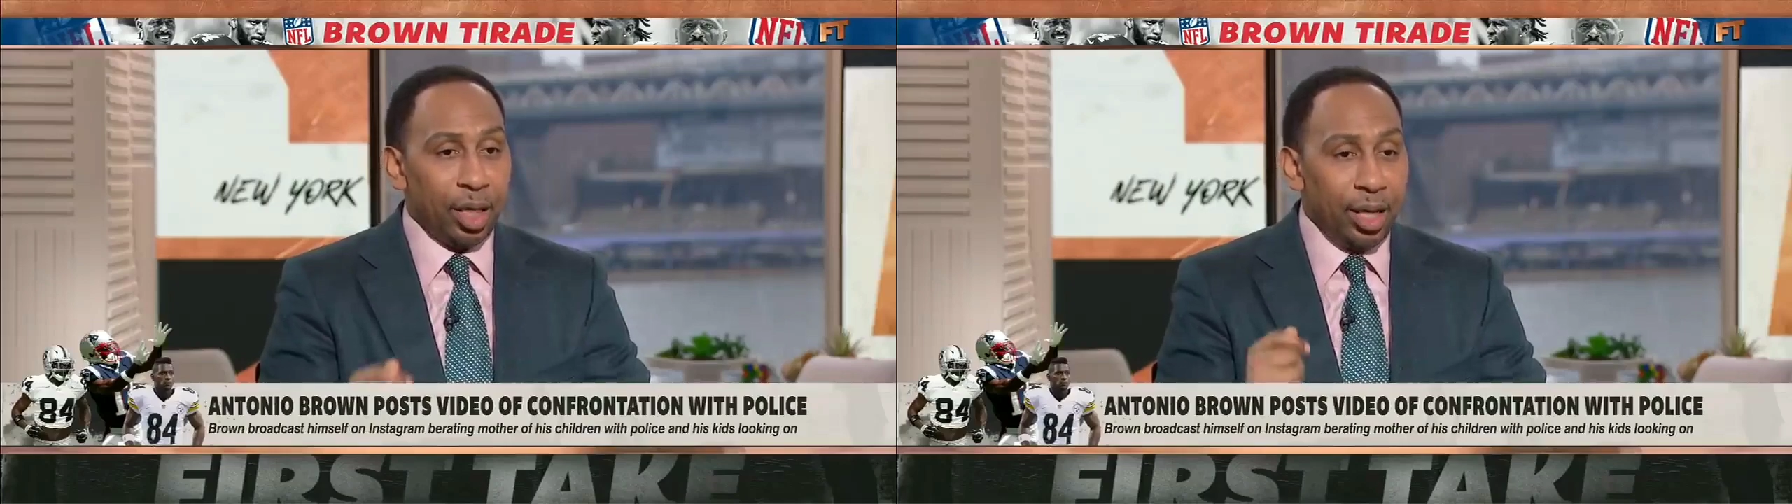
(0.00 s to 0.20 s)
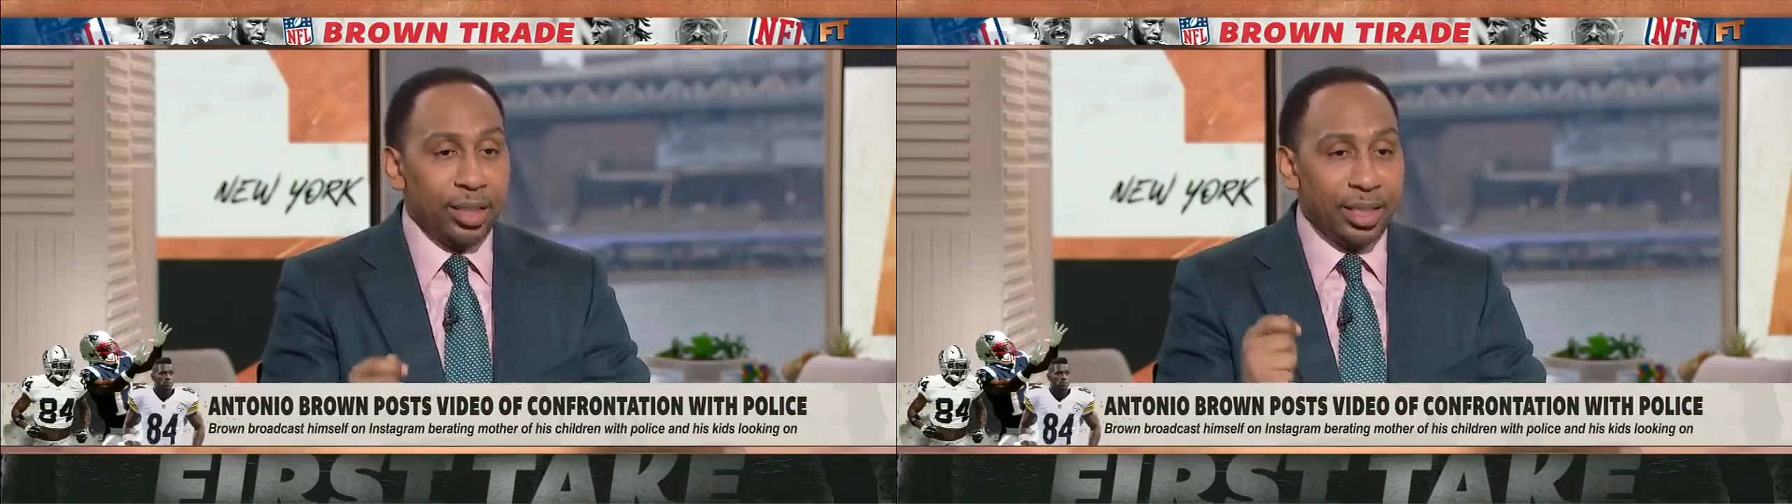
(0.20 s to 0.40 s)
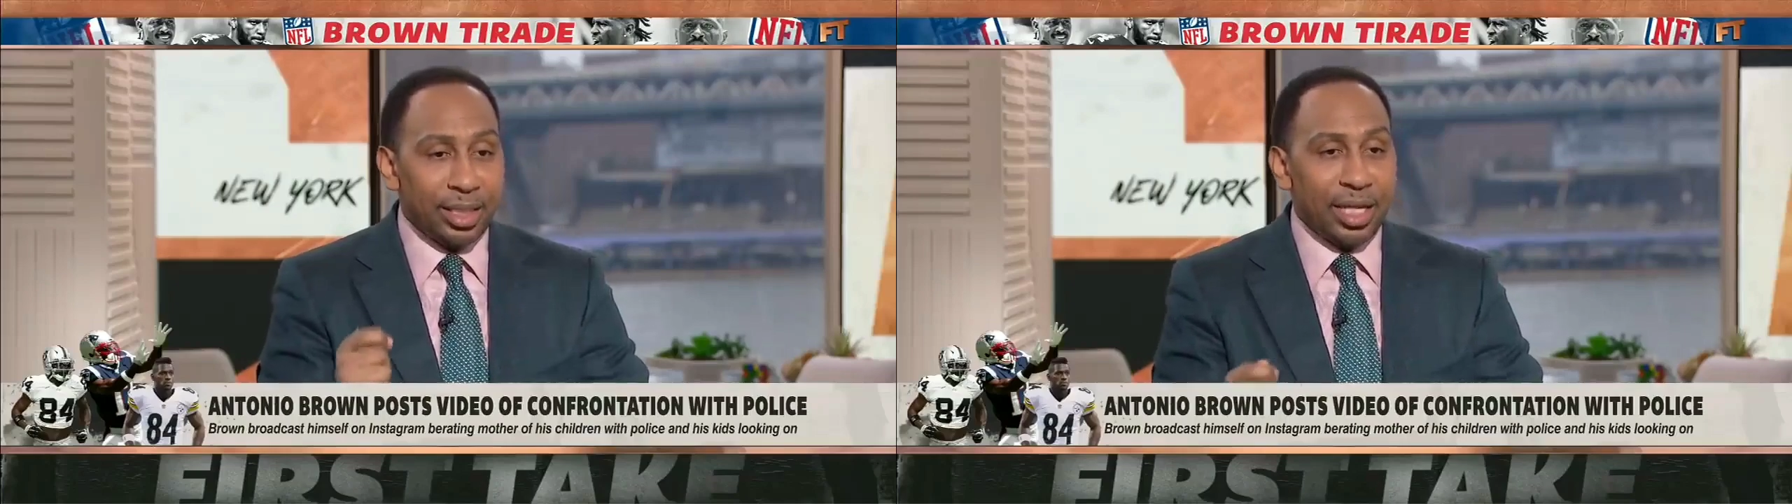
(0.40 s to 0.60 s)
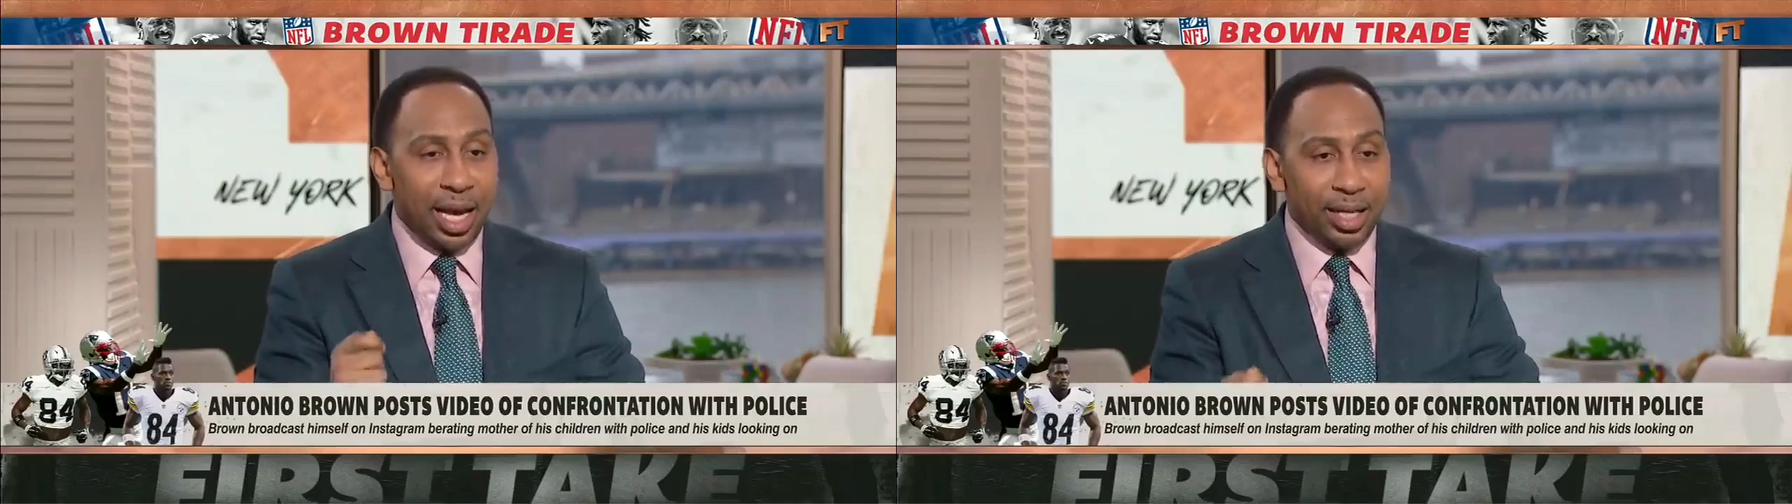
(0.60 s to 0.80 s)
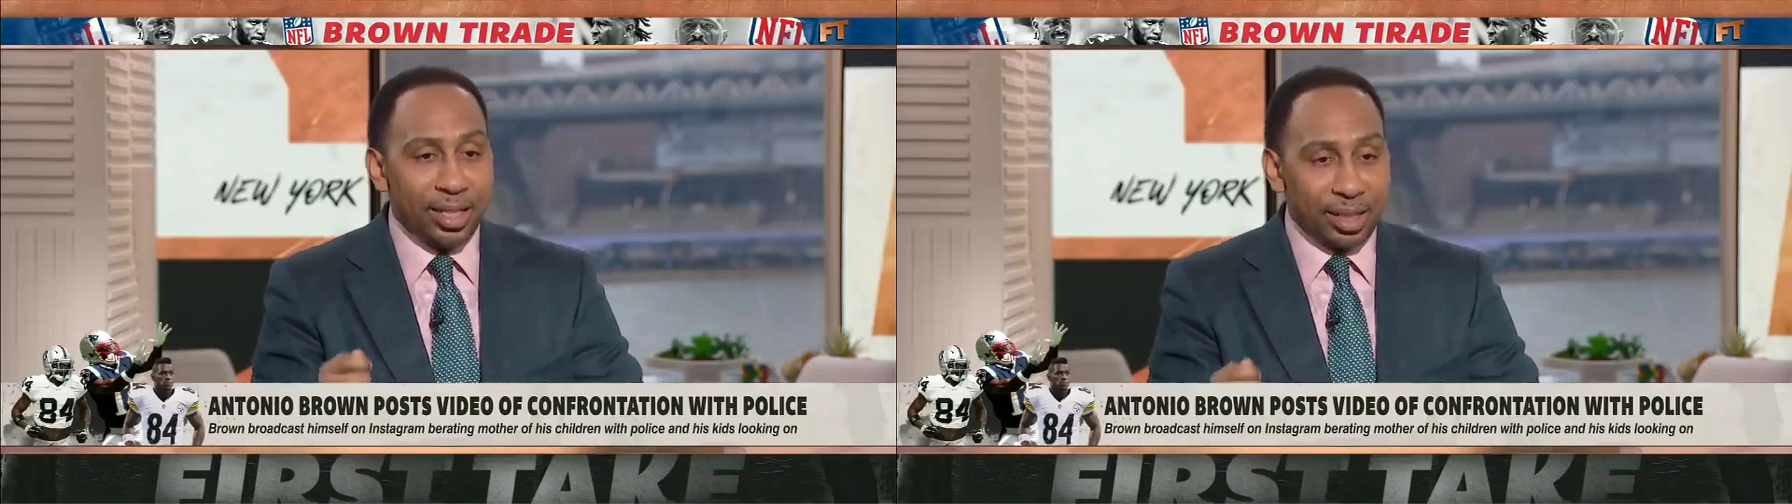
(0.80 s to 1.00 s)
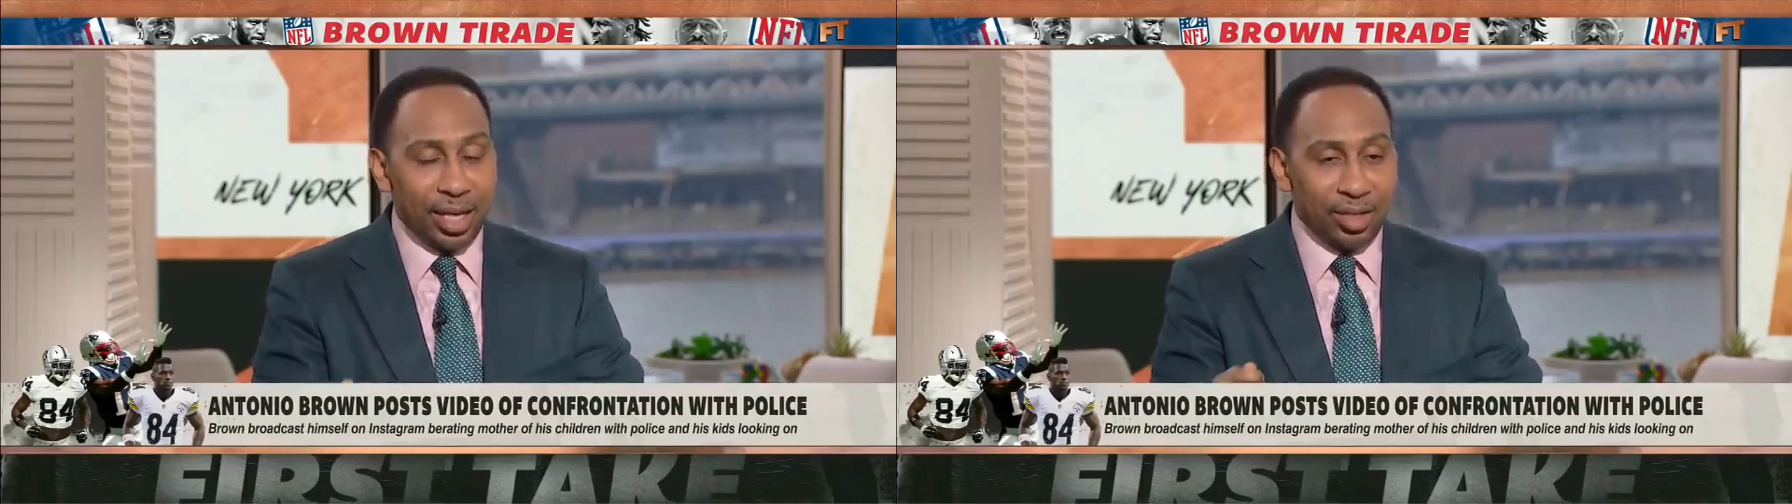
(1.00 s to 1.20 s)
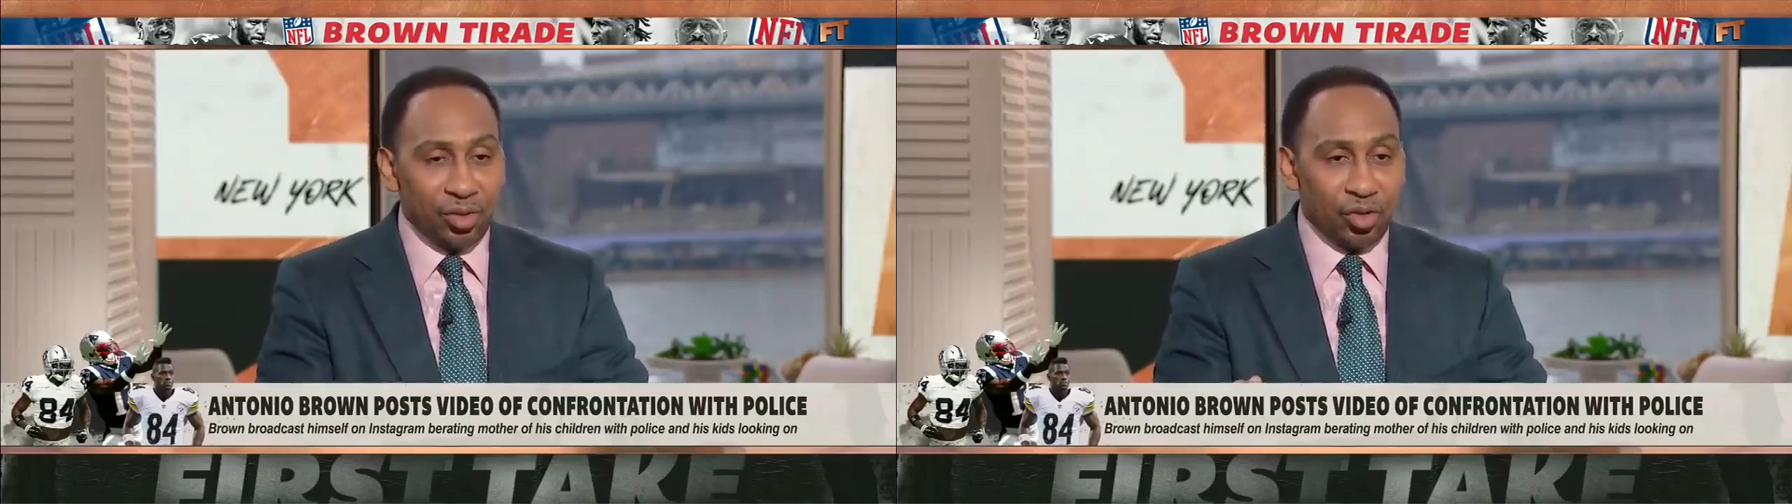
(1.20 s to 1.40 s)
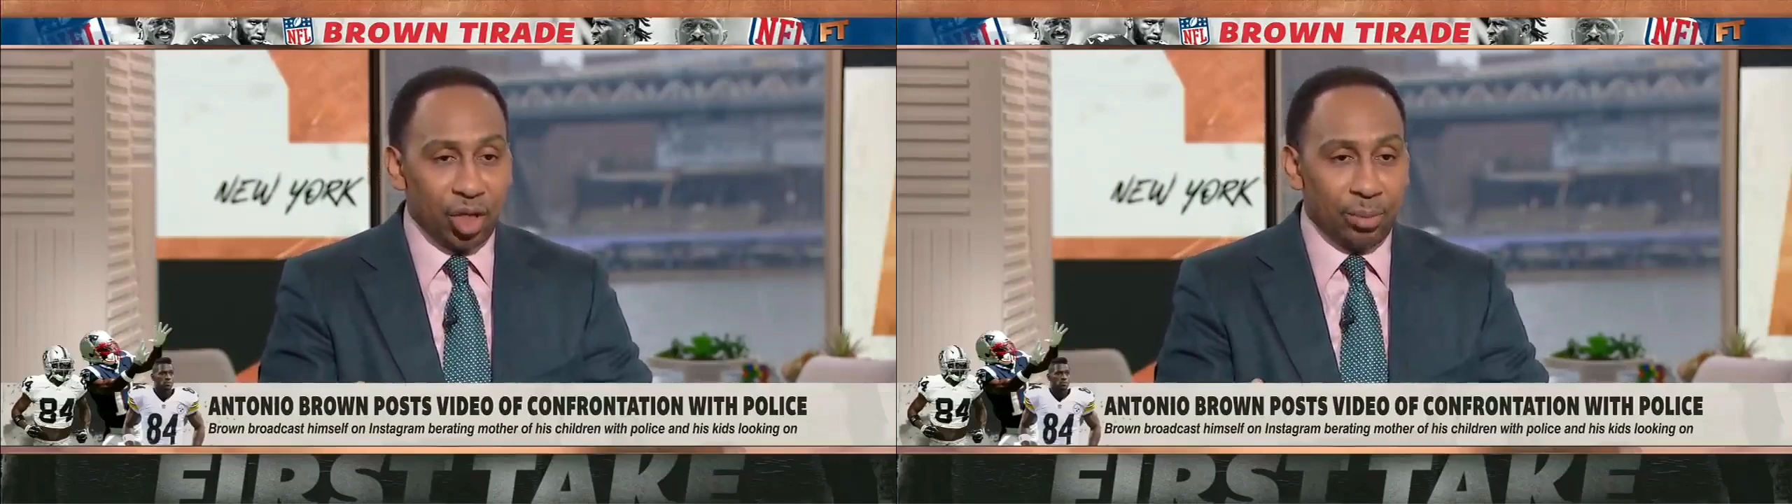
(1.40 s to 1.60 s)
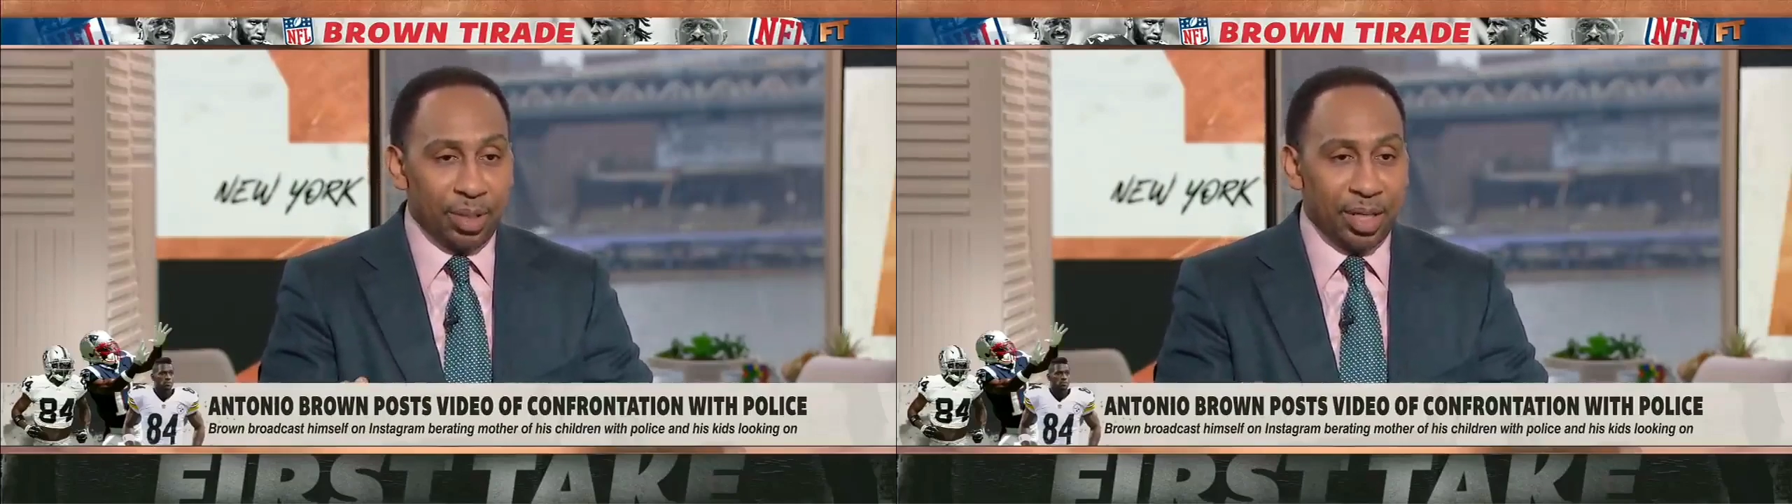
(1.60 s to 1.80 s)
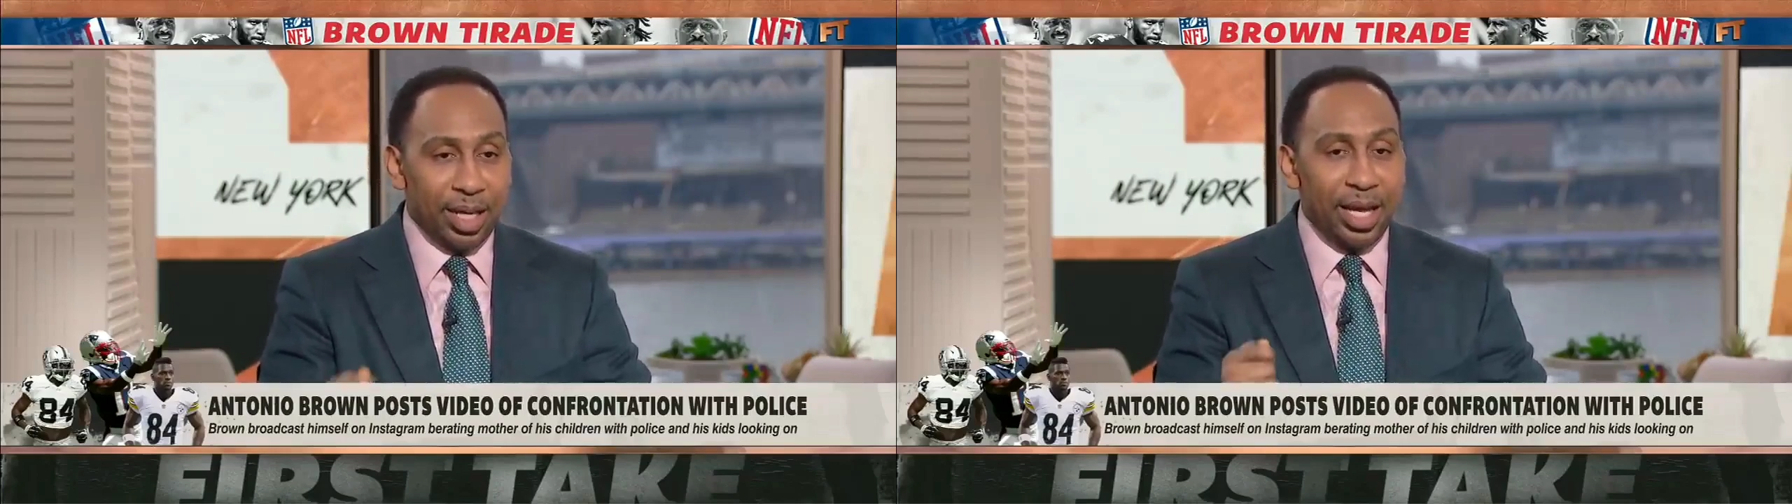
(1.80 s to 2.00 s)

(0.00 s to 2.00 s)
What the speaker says: understand this, ladies and gentlemen,